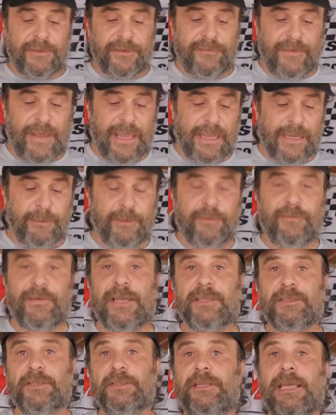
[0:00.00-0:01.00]
The vacuum
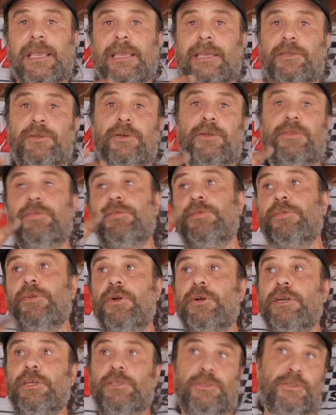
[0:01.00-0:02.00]
advance is taking your
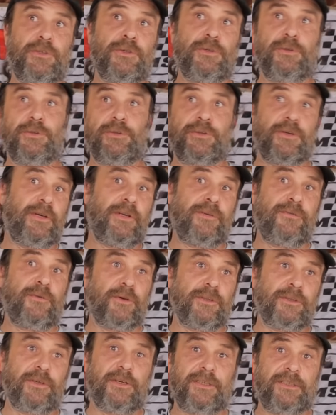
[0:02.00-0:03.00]
32,
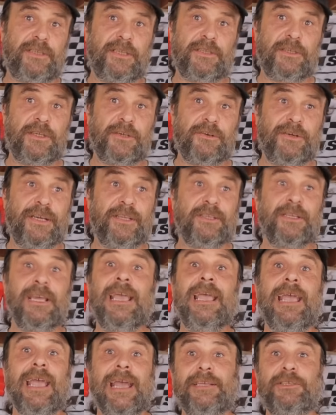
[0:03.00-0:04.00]
34, 36 degrees
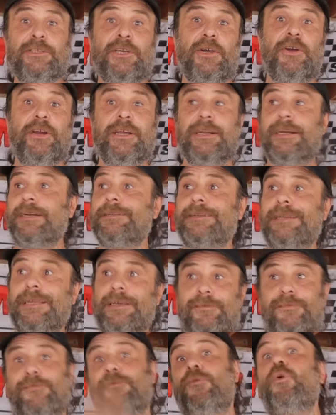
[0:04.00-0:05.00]
and turning it to
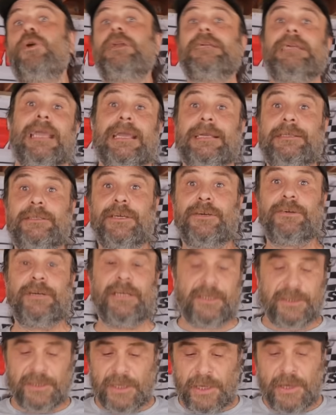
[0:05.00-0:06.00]
like 48
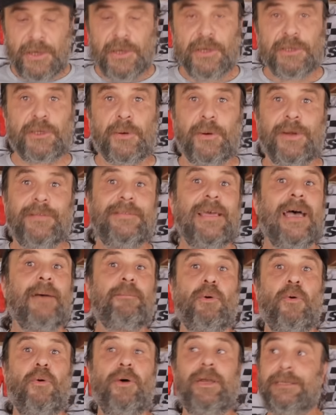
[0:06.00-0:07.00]
degrees. So at
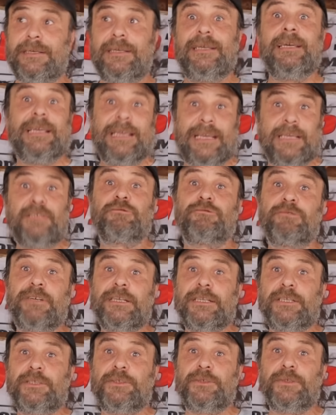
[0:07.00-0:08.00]
that point, it's
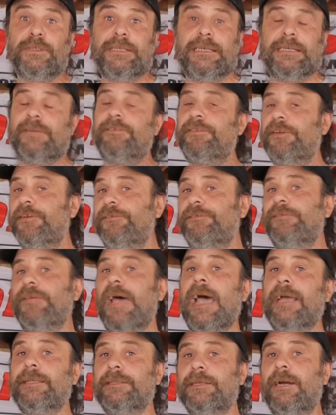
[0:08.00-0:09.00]
really too lean. If you
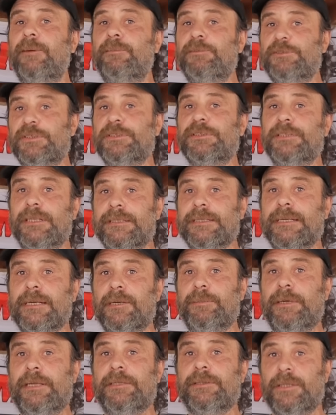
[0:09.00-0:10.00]
fatten it up just a
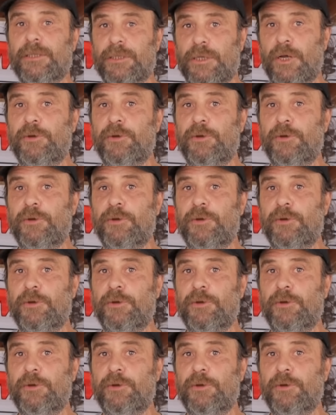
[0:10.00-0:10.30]
little bit,